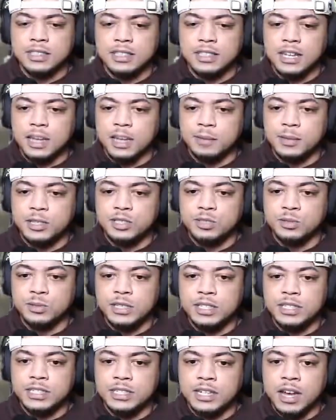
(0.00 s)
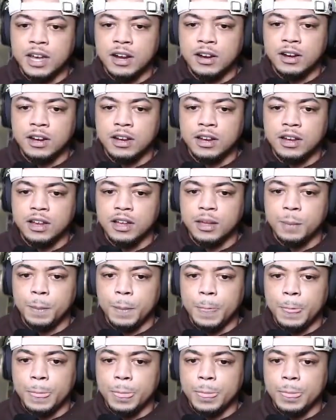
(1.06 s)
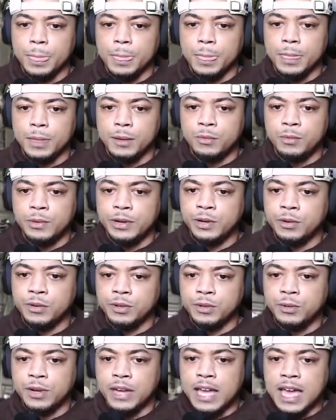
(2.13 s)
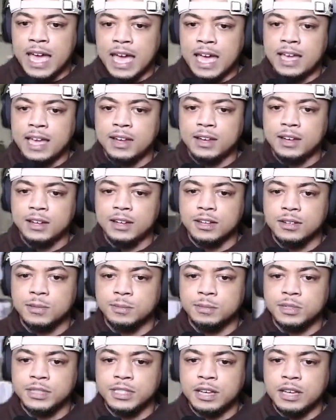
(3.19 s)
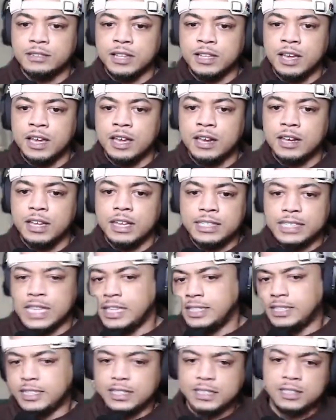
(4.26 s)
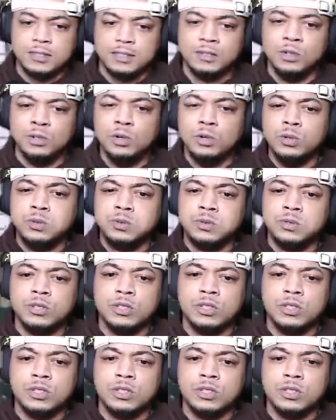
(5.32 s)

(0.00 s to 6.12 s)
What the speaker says: I mean, too easy there. What are you going to do with it? Push outside. Ish. Oof.